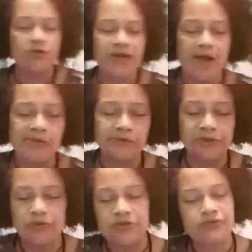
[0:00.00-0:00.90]
down. You're
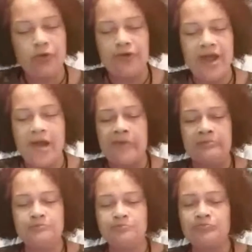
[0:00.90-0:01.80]
just going to scroll down.
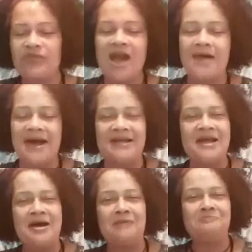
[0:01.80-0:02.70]
There I
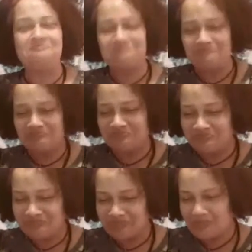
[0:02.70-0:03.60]
am. Here we
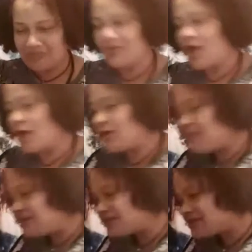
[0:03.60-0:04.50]
are. I'm going to be 45.
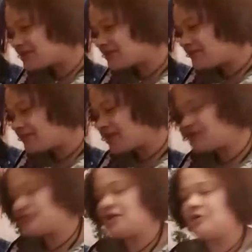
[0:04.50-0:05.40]
Oh, let me just,
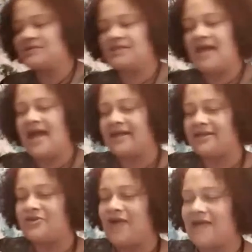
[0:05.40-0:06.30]
because, you know, it's
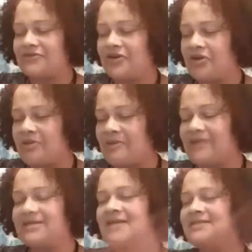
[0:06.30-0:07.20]
lagging. You guys are hearing
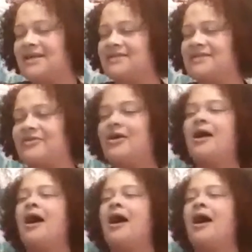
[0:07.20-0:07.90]
me about 10 seconds later.